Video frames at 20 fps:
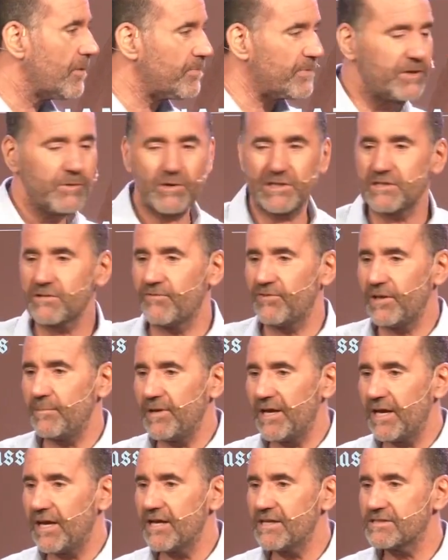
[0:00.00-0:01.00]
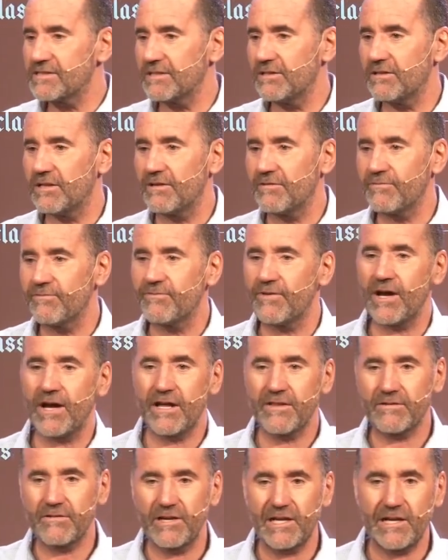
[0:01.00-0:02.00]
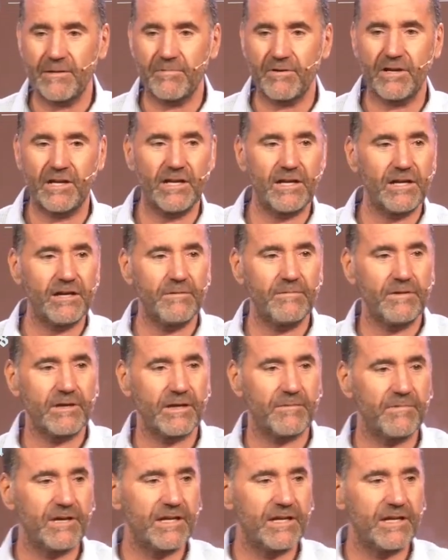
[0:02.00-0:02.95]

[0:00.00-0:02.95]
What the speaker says: up and you went to VBS and you did Father Abraham and